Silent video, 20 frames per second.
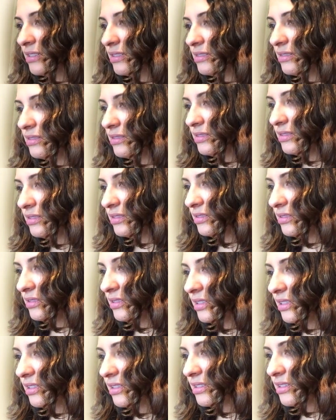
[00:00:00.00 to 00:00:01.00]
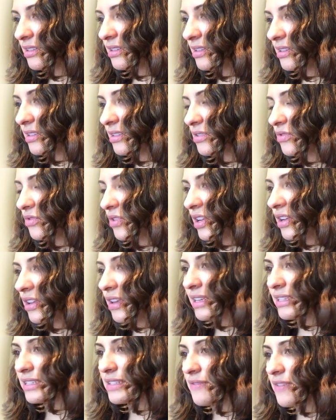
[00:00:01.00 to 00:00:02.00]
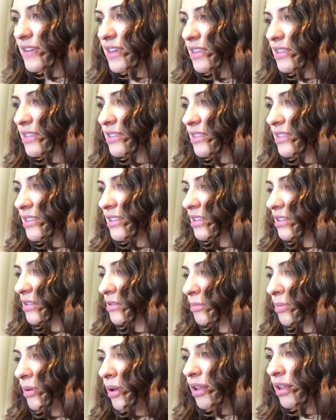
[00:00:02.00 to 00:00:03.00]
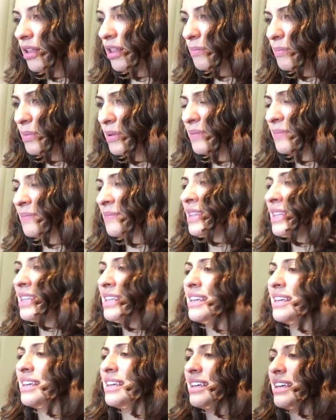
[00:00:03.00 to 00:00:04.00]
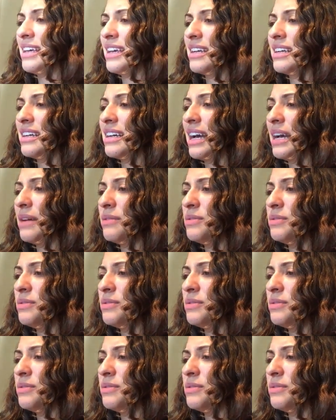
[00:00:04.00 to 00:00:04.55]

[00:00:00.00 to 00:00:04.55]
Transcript: Uh, it's, uh, it's trying to activate the little ball, but... how